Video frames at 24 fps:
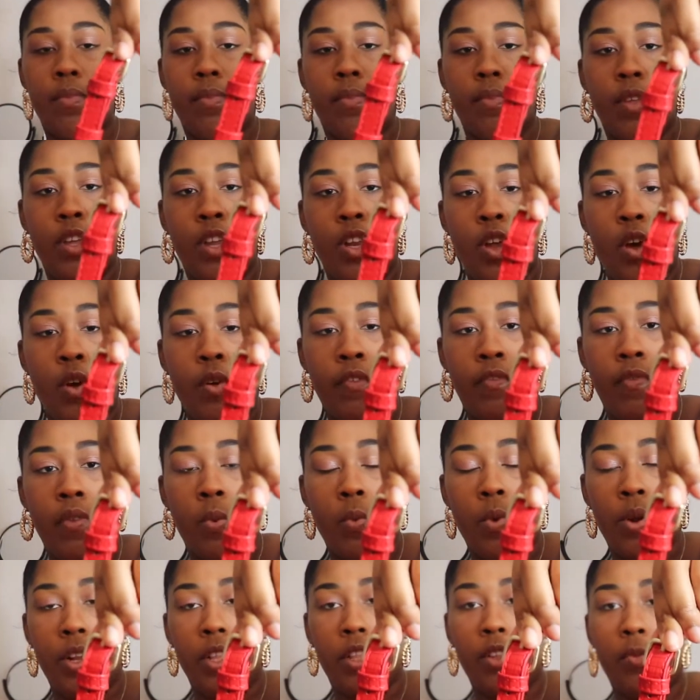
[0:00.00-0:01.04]
You know, if you
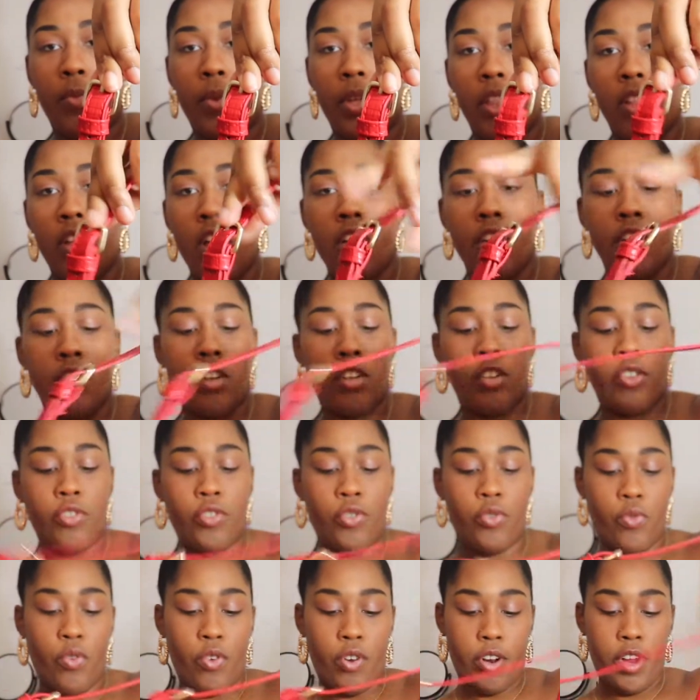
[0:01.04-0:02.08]
want a little bit longer,
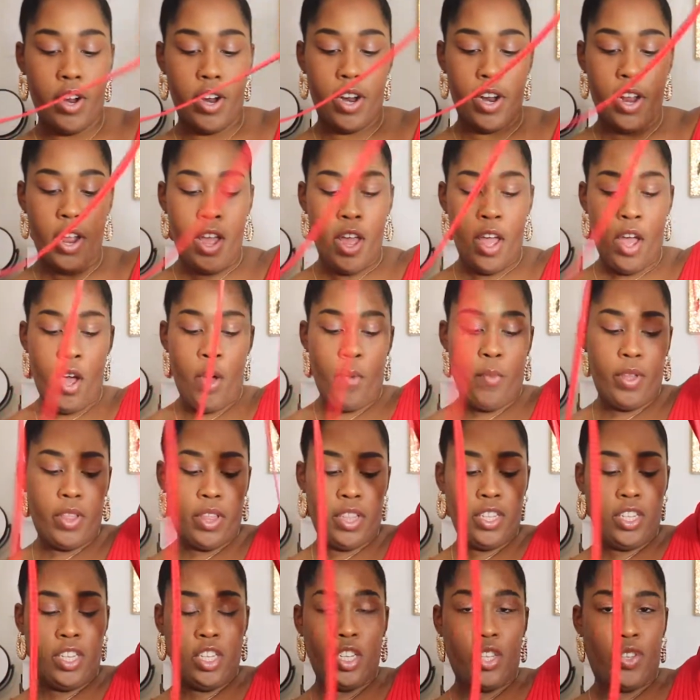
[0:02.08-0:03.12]
shorter. But
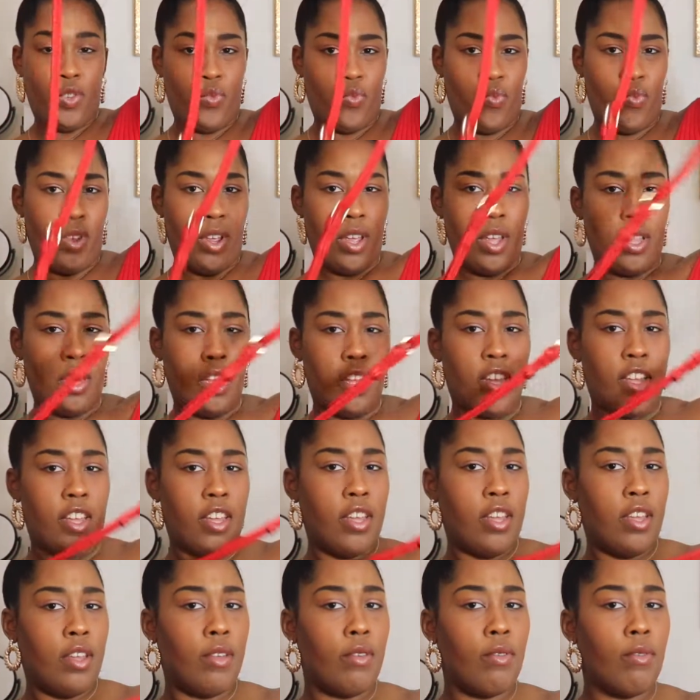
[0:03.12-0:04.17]
this is really
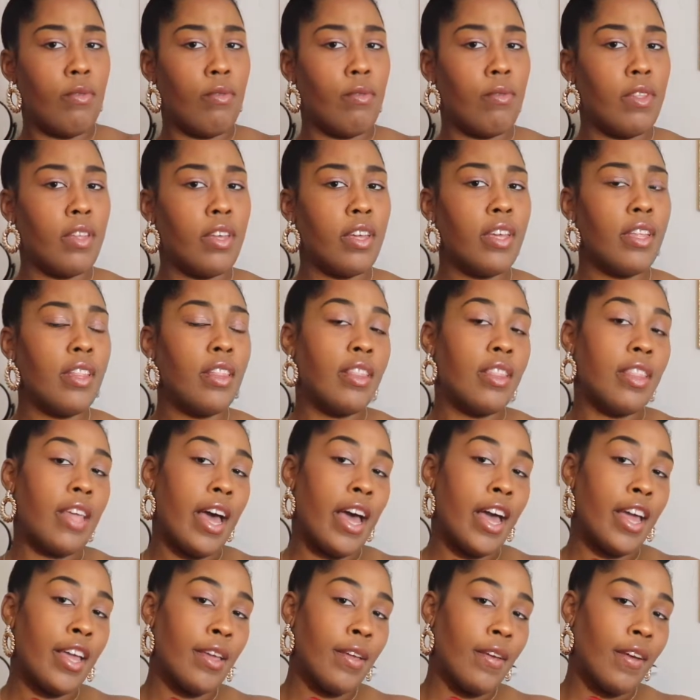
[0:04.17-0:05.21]
cute. Look at
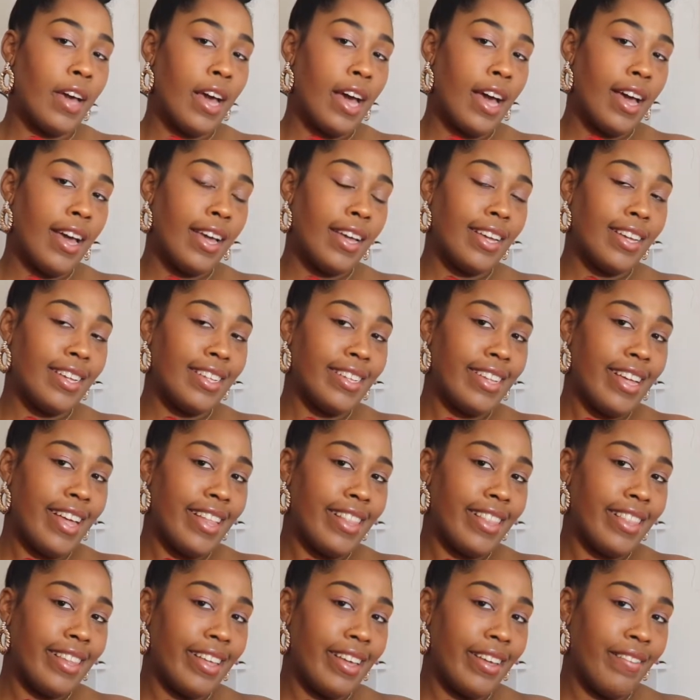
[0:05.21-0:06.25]
that, you guys. I
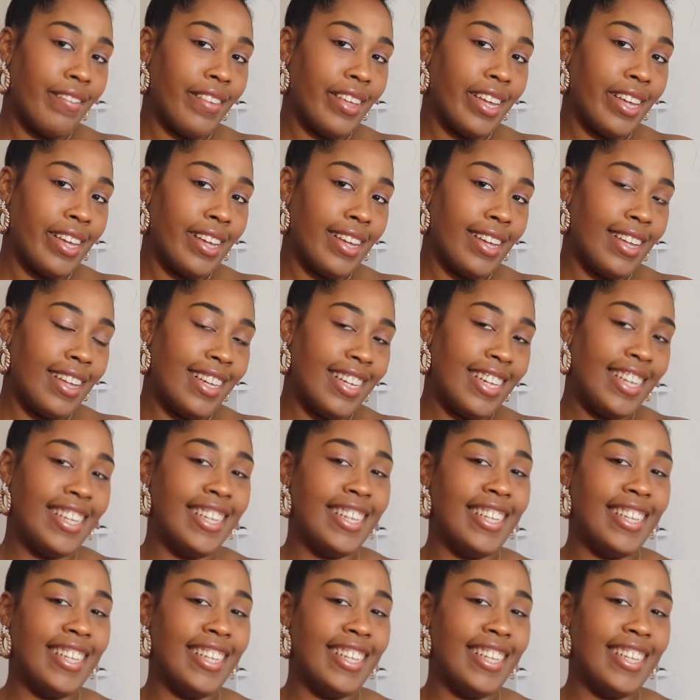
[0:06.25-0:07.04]
love it.